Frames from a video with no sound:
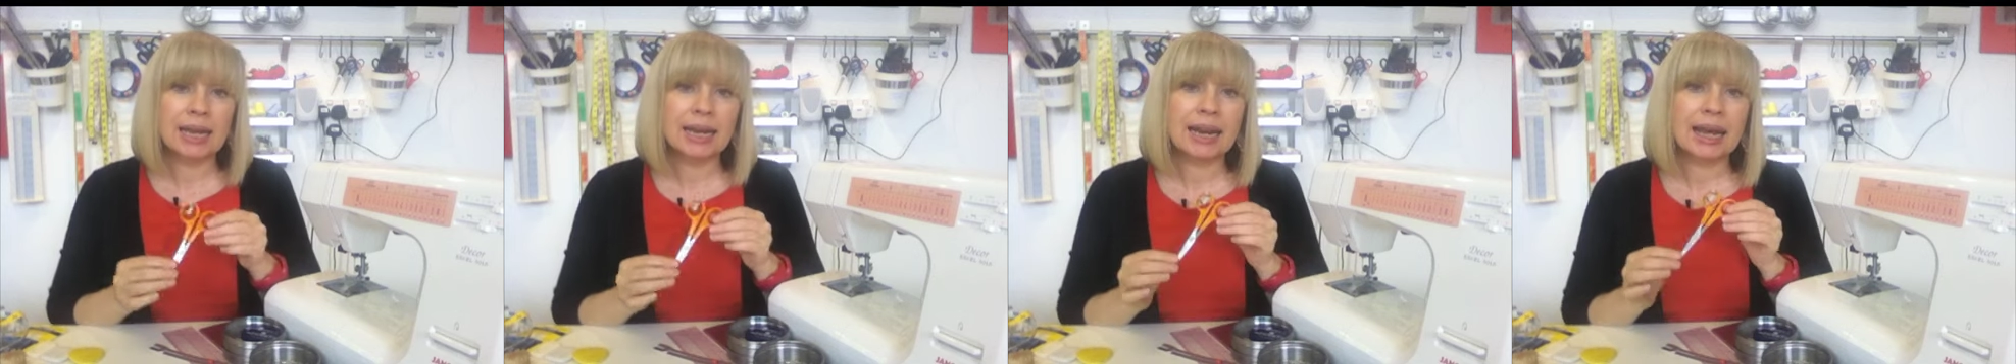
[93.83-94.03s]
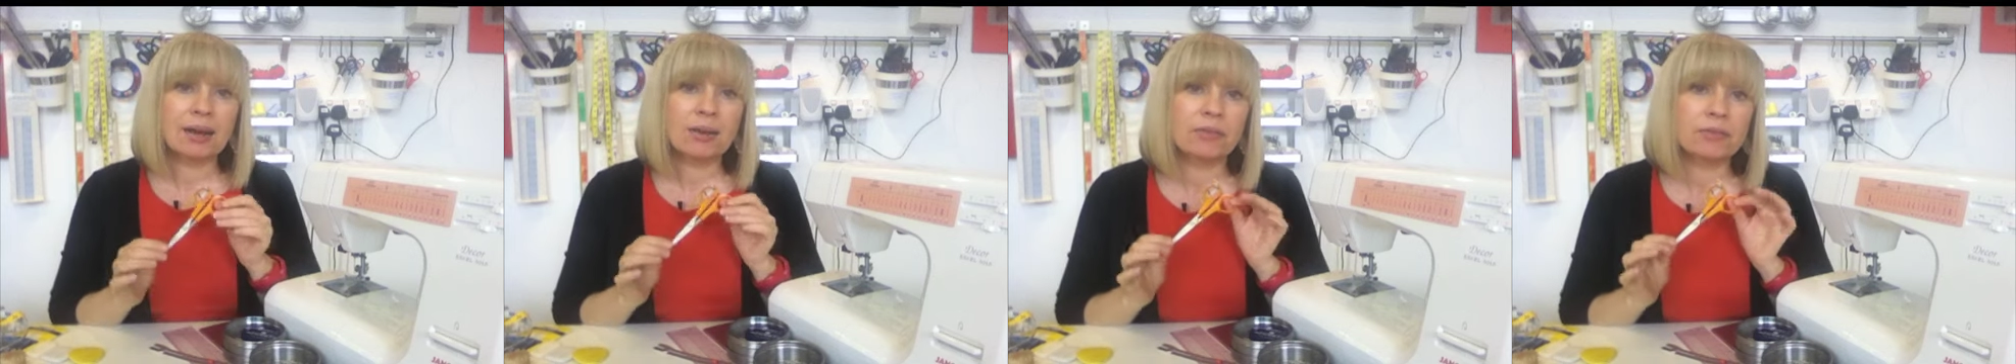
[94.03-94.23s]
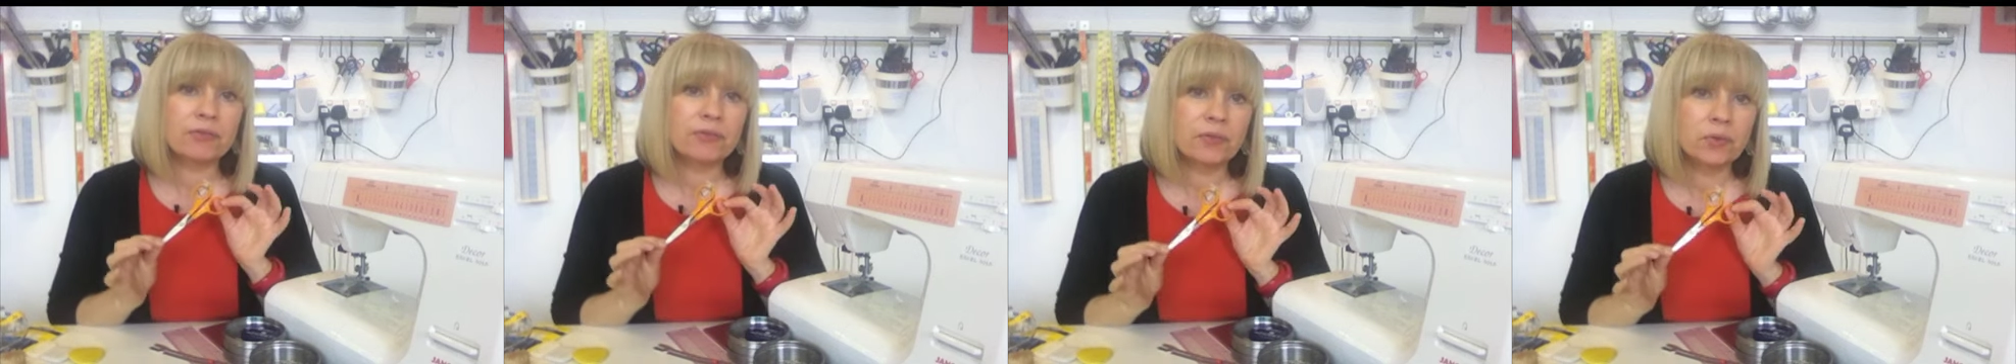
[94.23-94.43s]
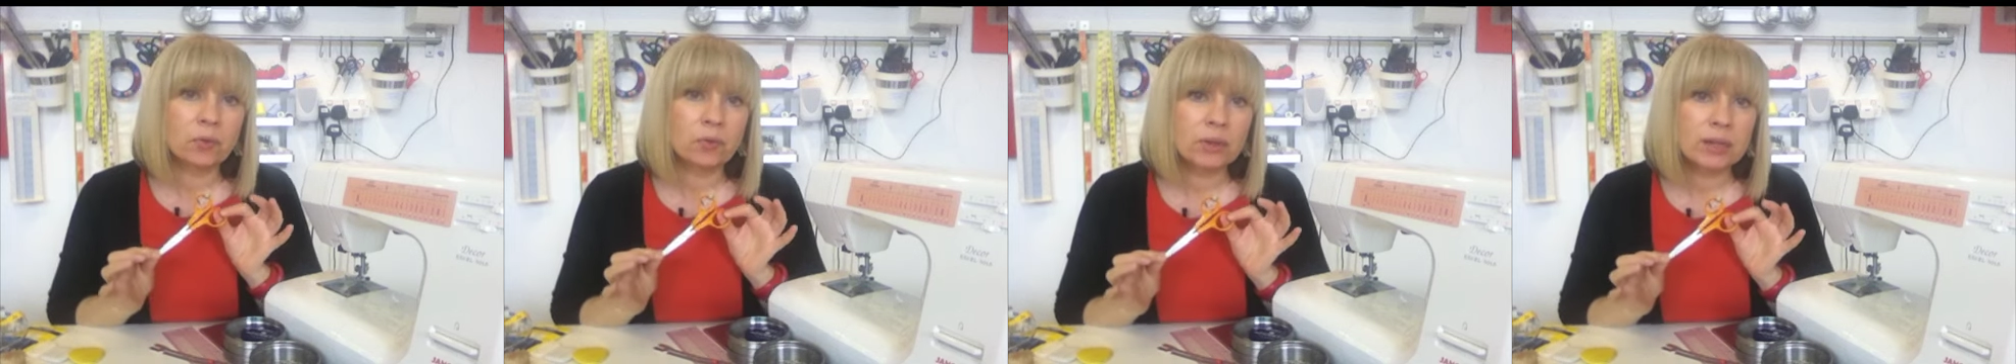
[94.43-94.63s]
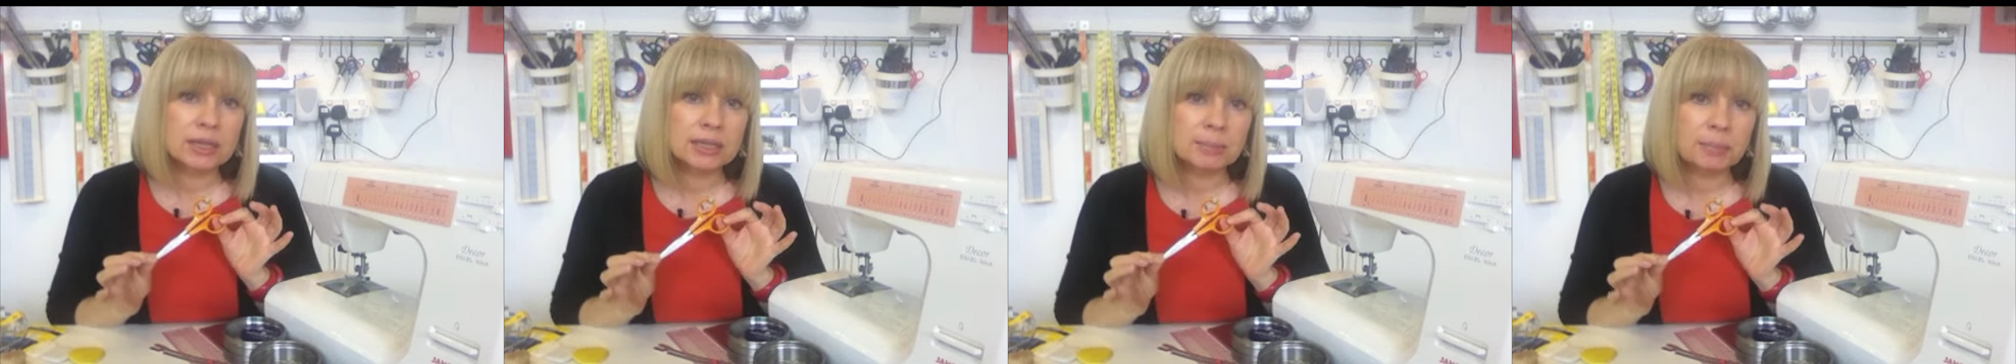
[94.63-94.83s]
Now, for
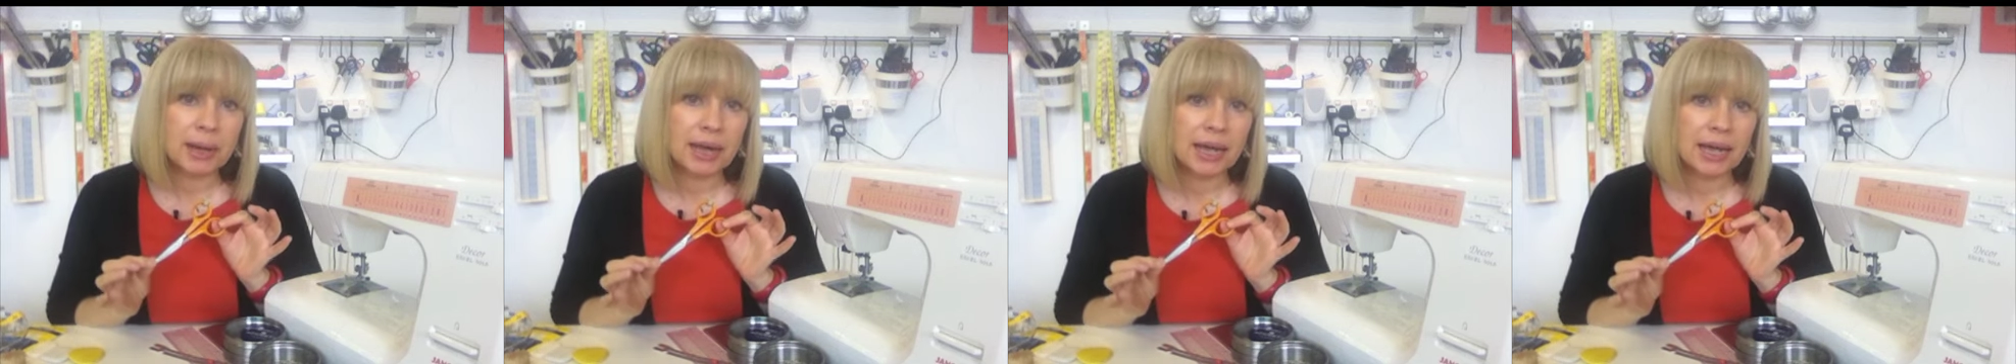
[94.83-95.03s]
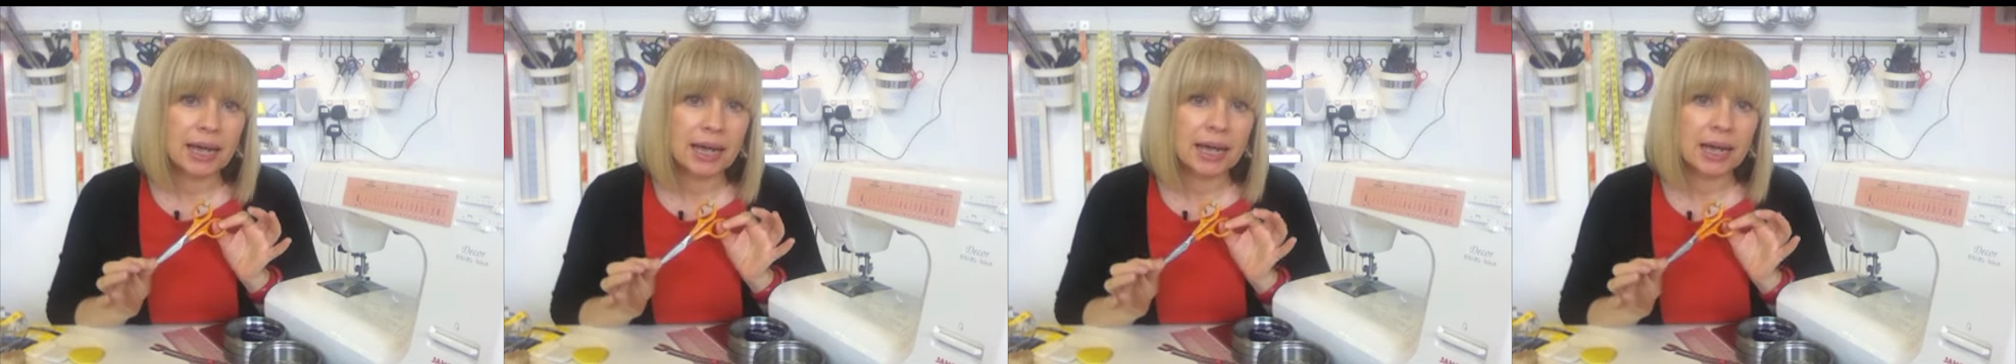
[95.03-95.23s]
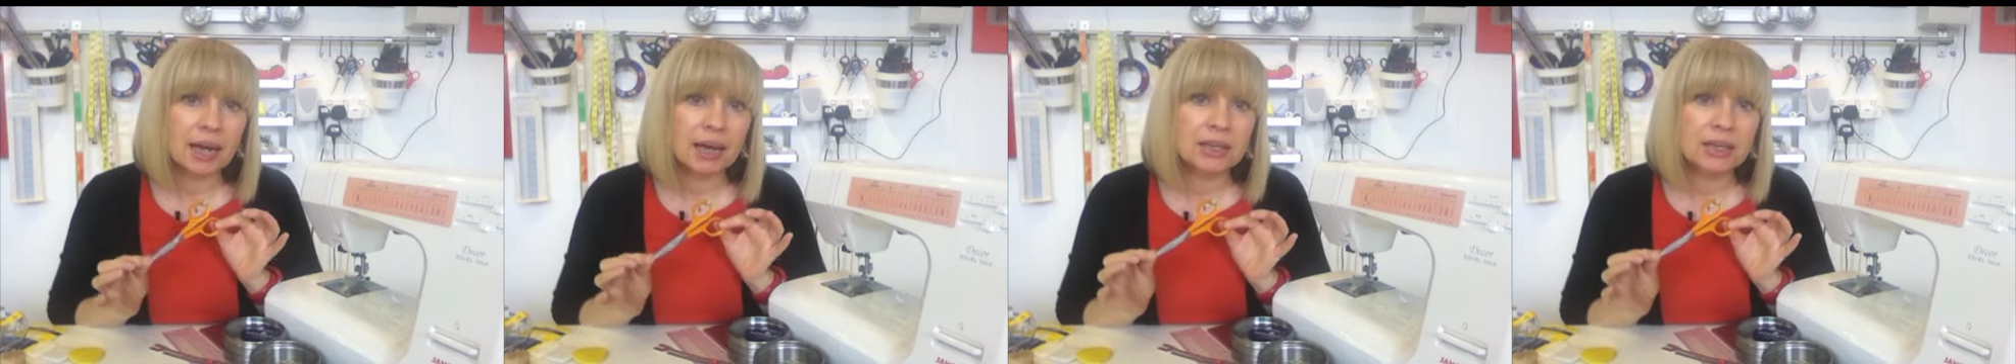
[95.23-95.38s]
this pair,